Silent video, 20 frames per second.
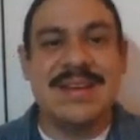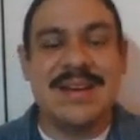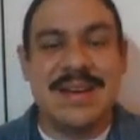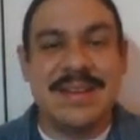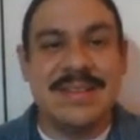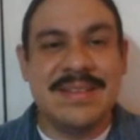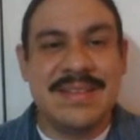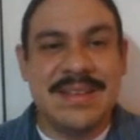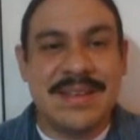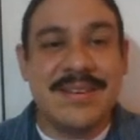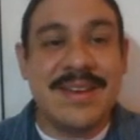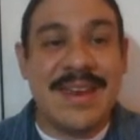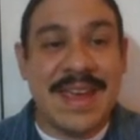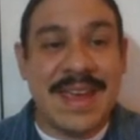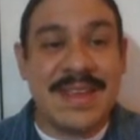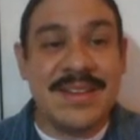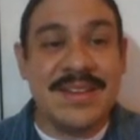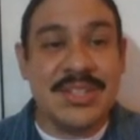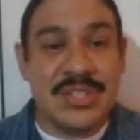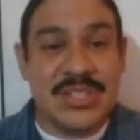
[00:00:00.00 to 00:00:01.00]
On the other
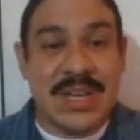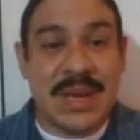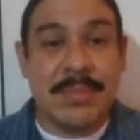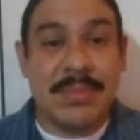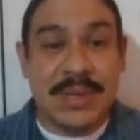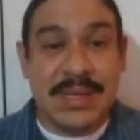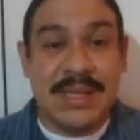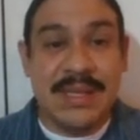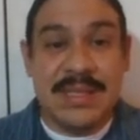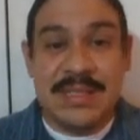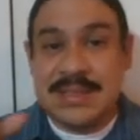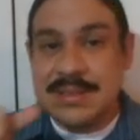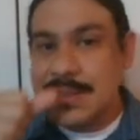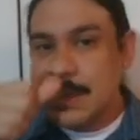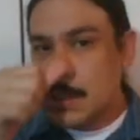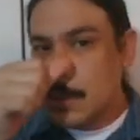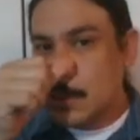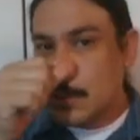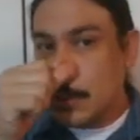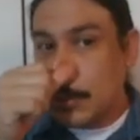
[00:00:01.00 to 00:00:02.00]
hand, in Japanese,
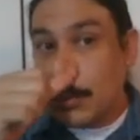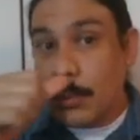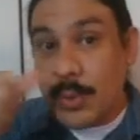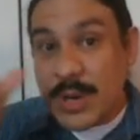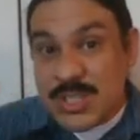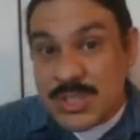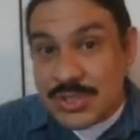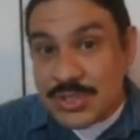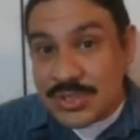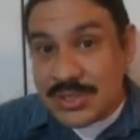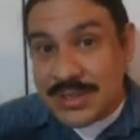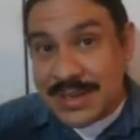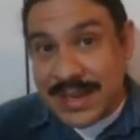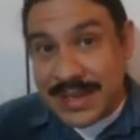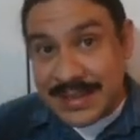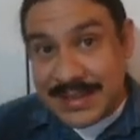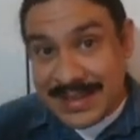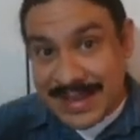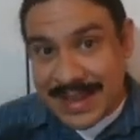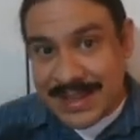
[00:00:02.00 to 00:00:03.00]
the question
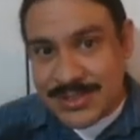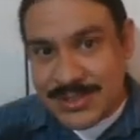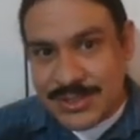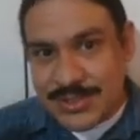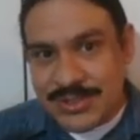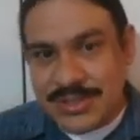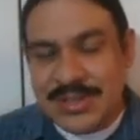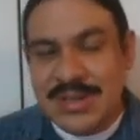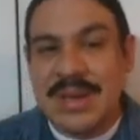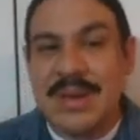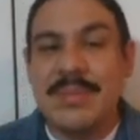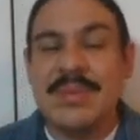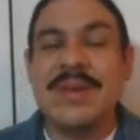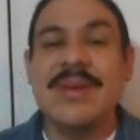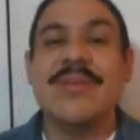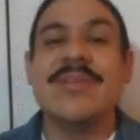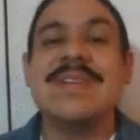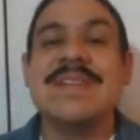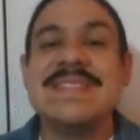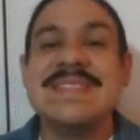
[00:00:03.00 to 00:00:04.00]
and the answer
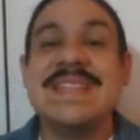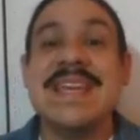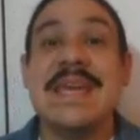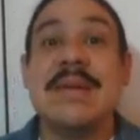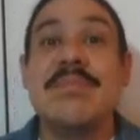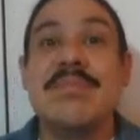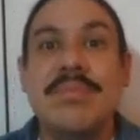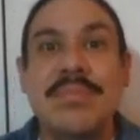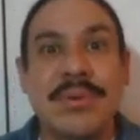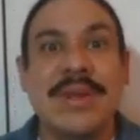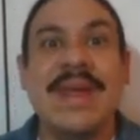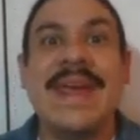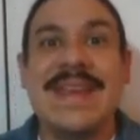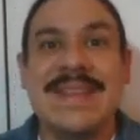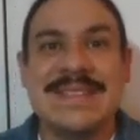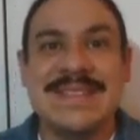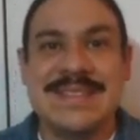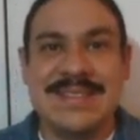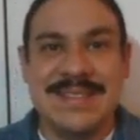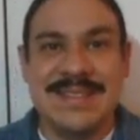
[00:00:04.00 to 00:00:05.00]
appear in the same
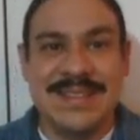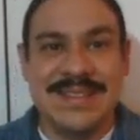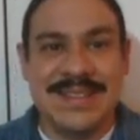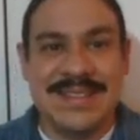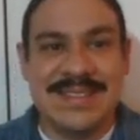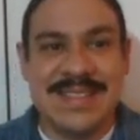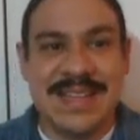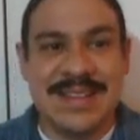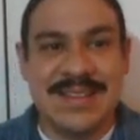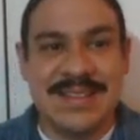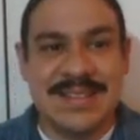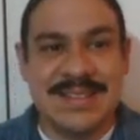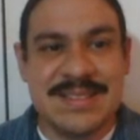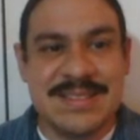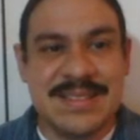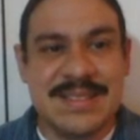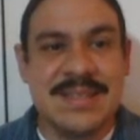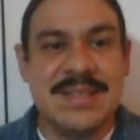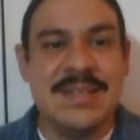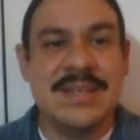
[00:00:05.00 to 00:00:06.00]
place in the
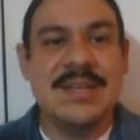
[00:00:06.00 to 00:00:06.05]
sentence.